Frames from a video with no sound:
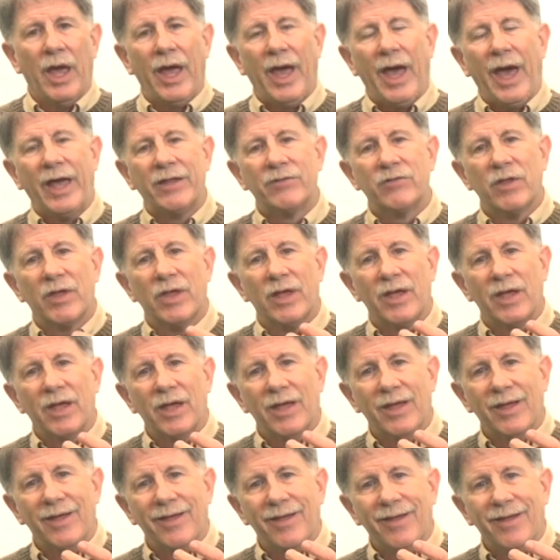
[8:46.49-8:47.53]
And
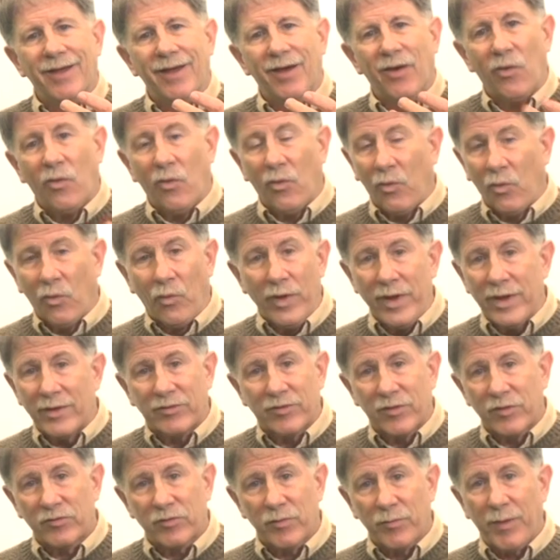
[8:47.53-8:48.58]
we
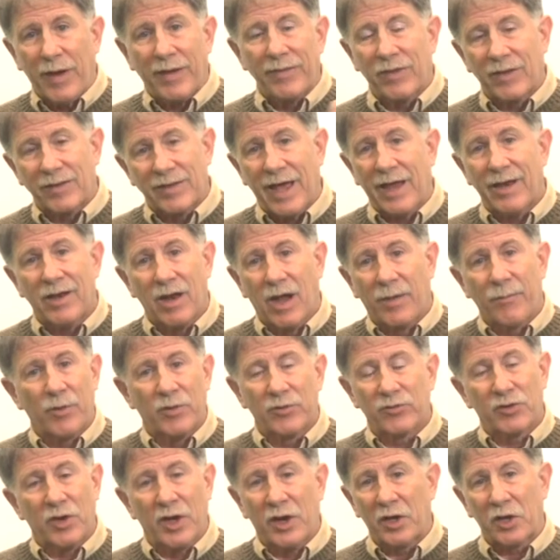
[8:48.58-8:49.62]
anticipate that number
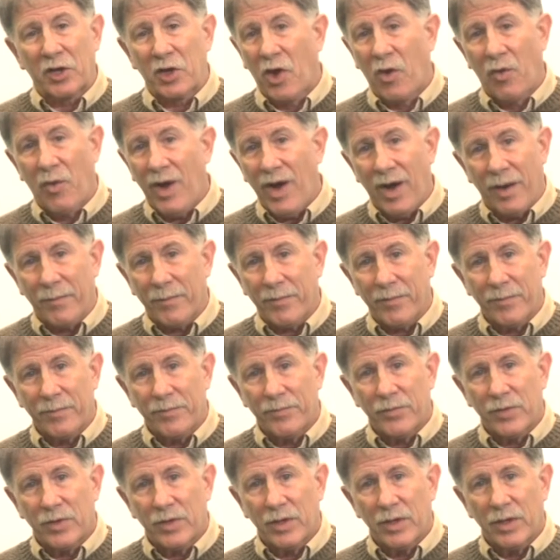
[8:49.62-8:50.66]
is going to go up.
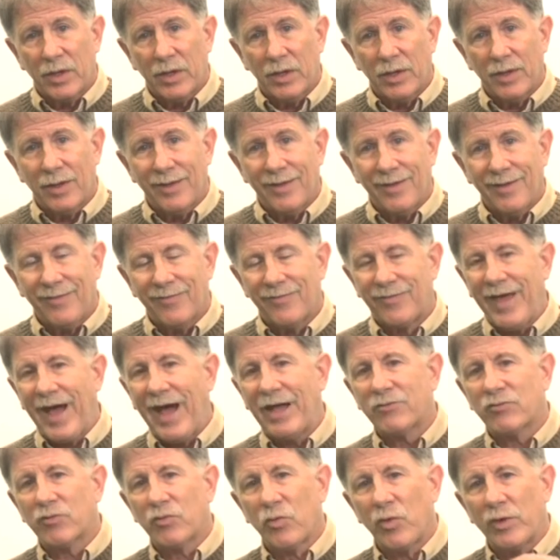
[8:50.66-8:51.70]

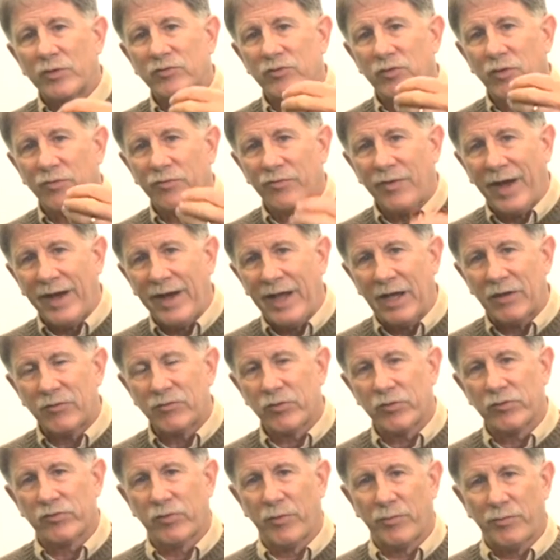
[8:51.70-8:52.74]
That's what your
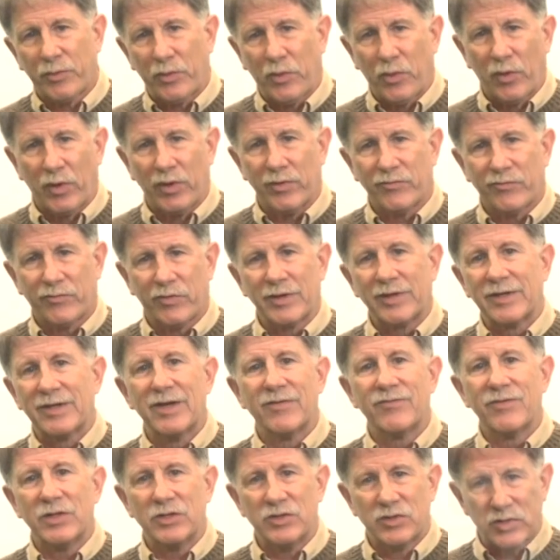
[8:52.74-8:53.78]
financial support for
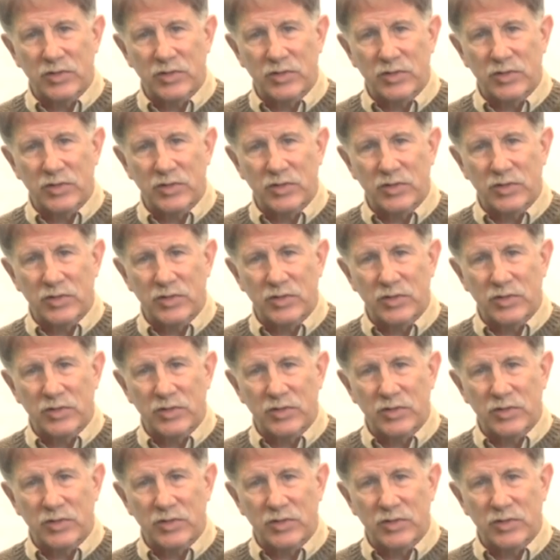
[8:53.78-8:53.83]
Giving